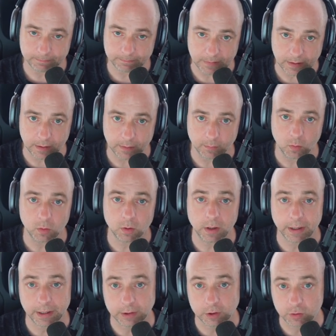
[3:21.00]
More like
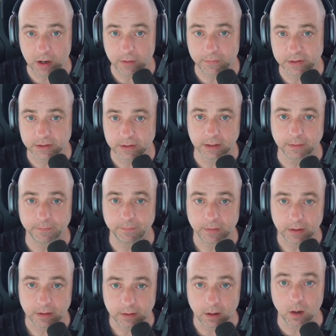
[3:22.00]
a travesty.
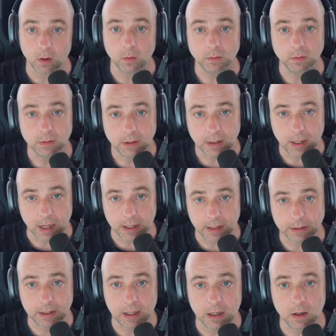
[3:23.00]
Oh, and
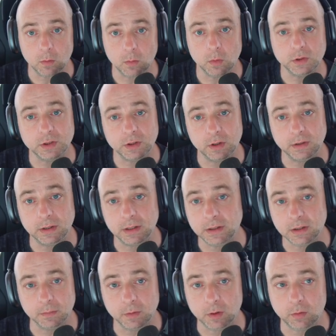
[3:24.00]
Akira was turned into
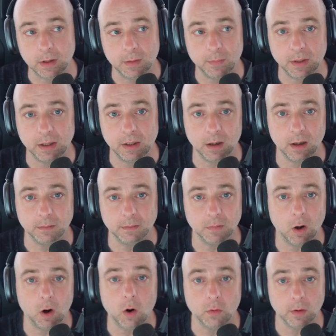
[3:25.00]
some creepy
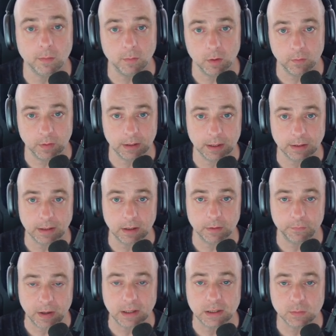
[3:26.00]
horror movie kid. Now,
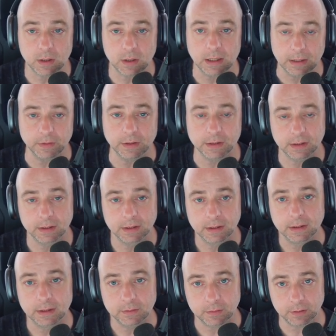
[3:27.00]
fans were livid,
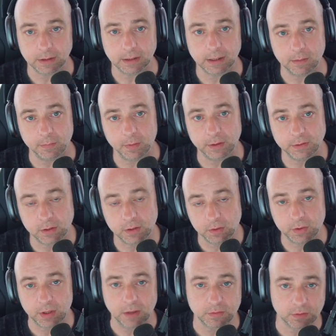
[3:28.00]
right? And by
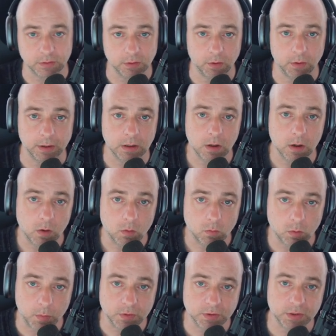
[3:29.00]
2009,
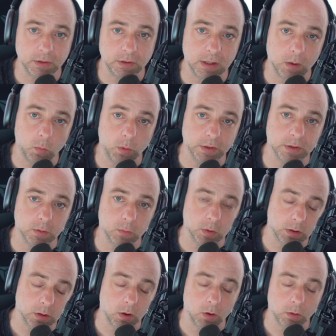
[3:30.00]
Robinson and Whitta were
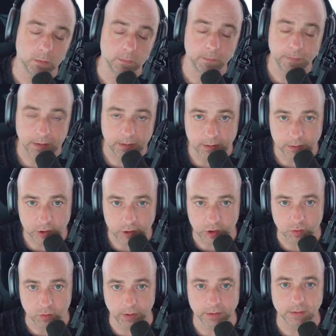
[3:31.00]
gone.
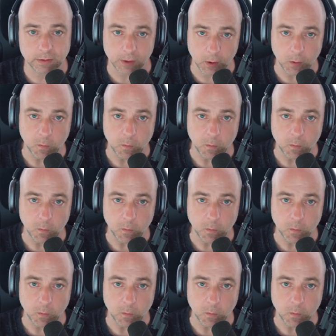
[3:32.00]
Strike 2.